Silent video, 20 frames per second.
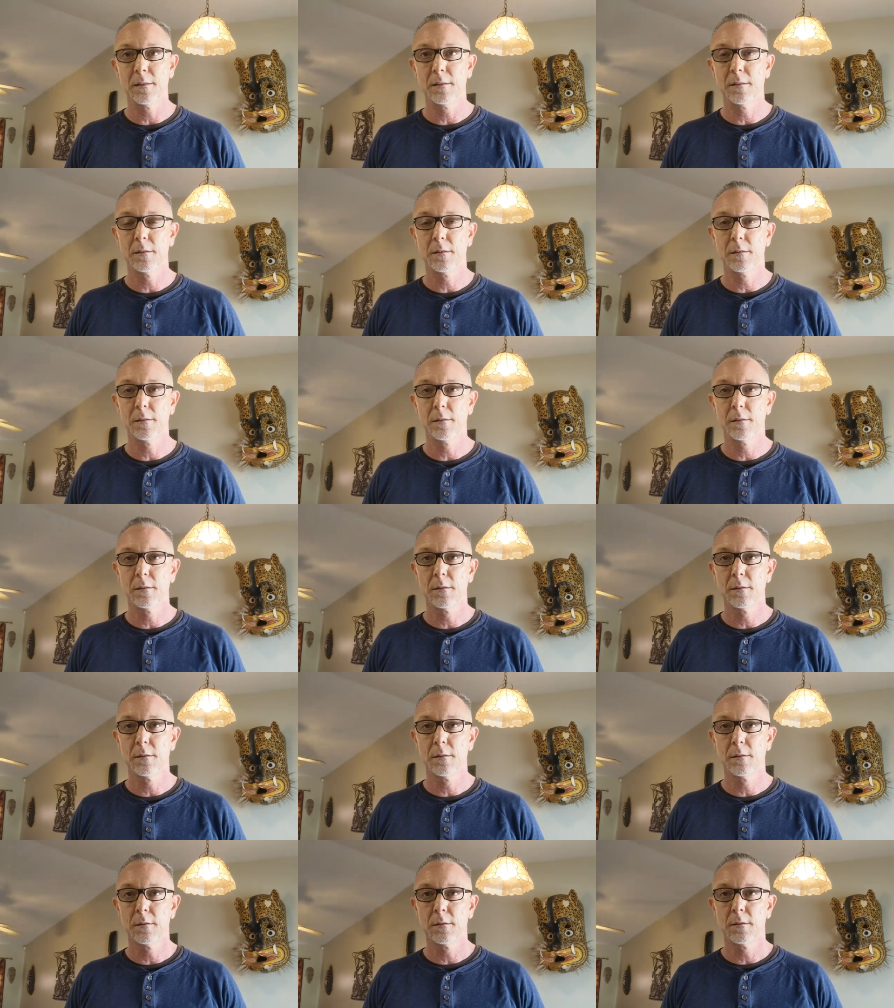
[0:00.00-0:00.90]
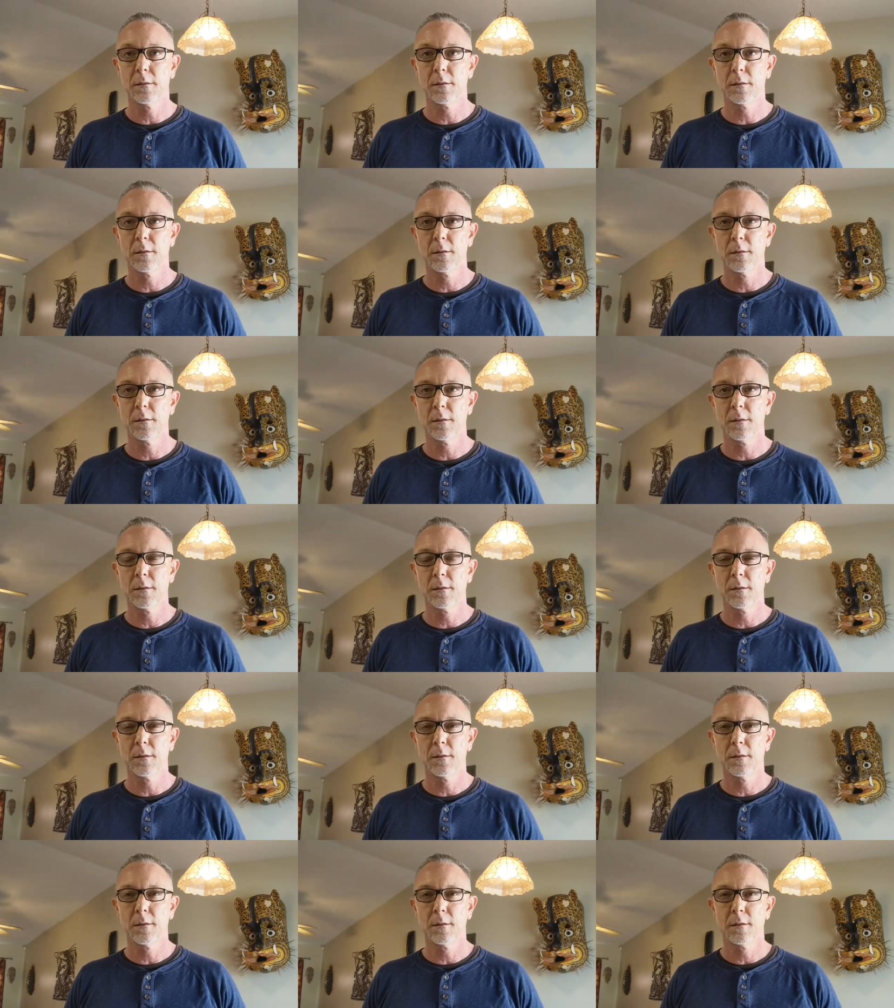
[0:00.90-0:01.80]

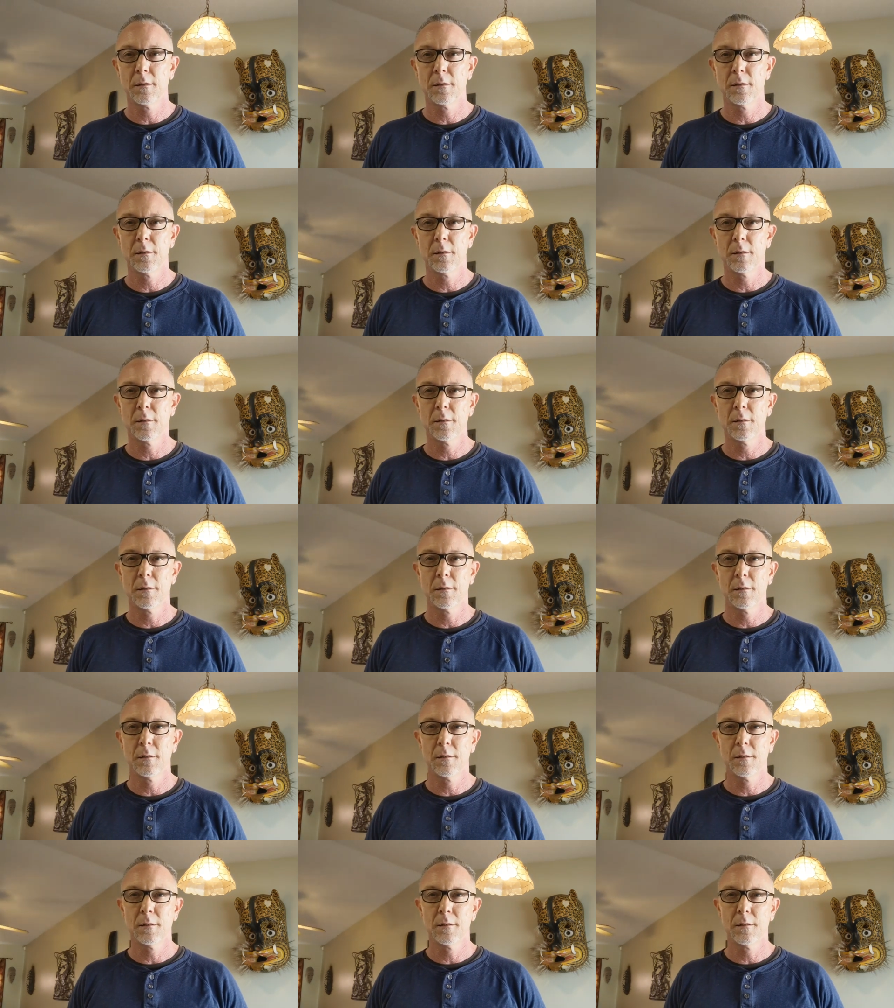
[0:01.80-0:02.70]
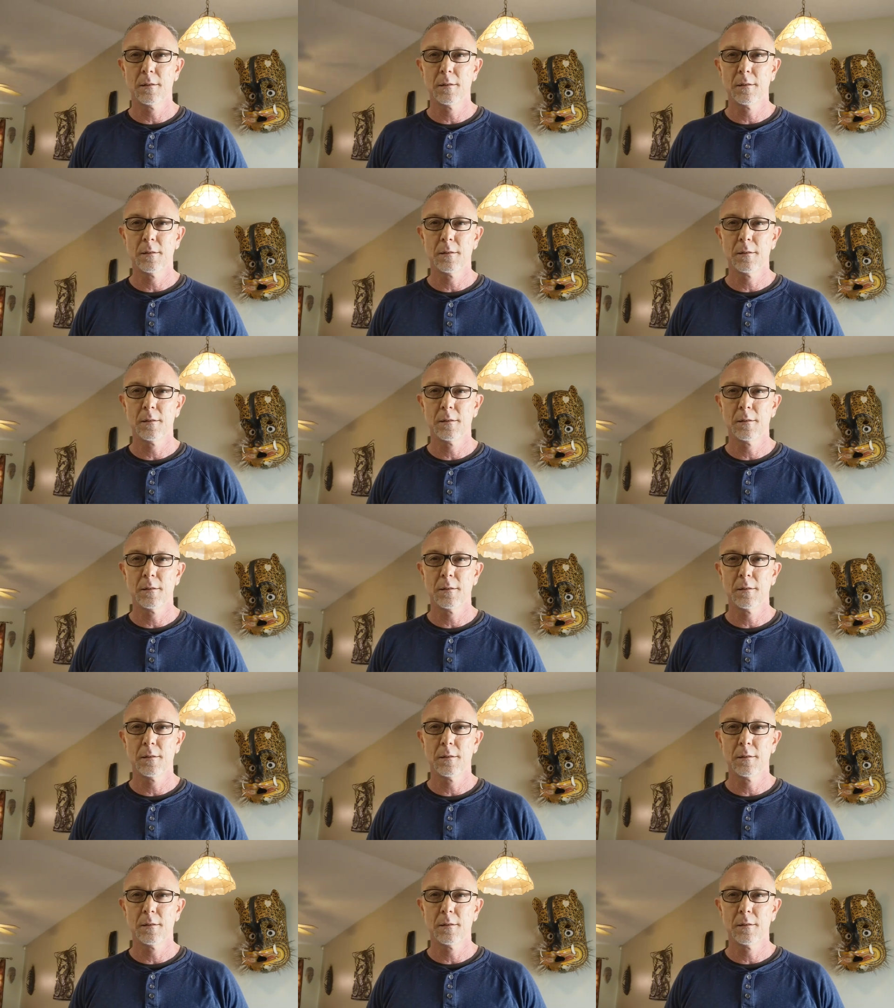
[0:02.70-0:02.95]
No one is speaking in this clip.